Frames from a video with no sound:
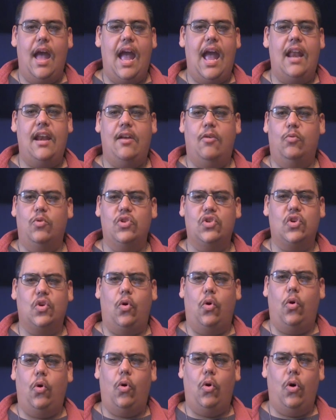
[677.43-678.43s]
And it was
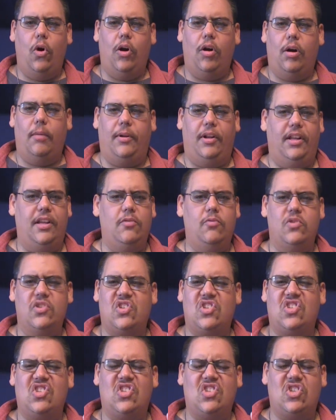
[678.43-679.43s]
horrible. It
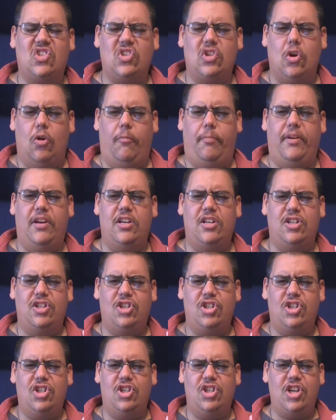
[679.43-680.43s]
was stupid as
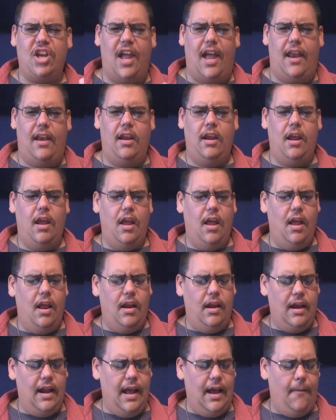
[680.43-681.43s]
shit.
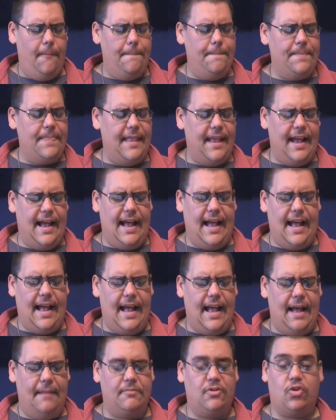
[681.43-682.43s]
Now,
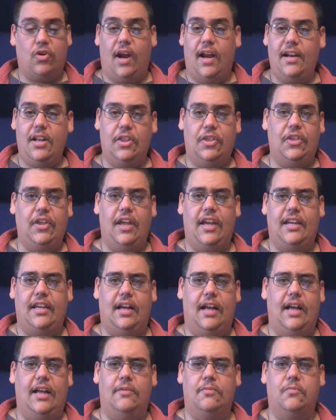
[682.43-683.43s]
I'm trying to think.
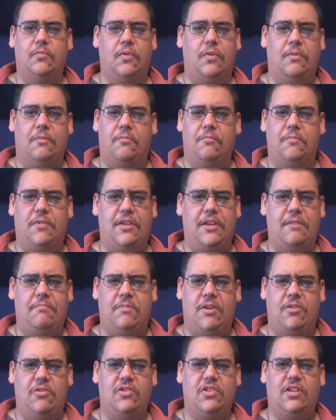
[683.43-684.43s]
The
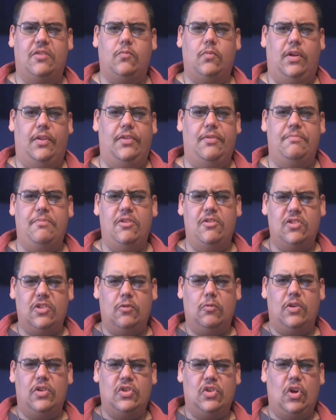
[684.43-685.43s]
music, well, the
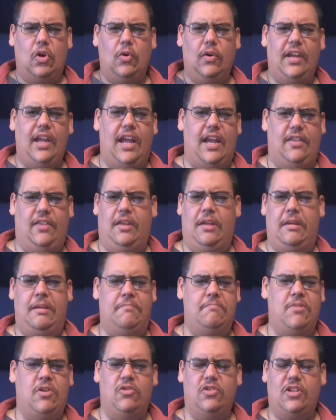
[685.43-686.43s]
music was okay. The
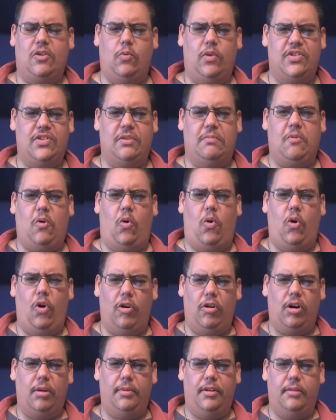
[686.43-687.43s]
music wasn't
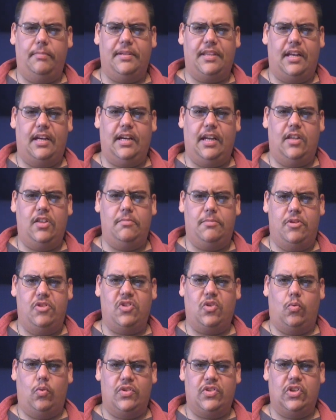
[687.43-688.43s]
horrible, but then again, the
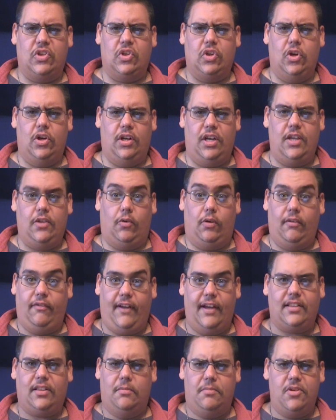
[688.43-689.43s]
music wasn't good either. In
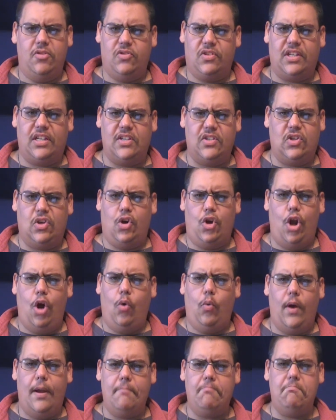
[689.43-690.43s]
fact, the music is in
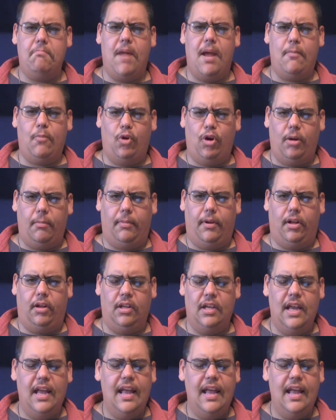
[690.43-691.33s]
no way memorable.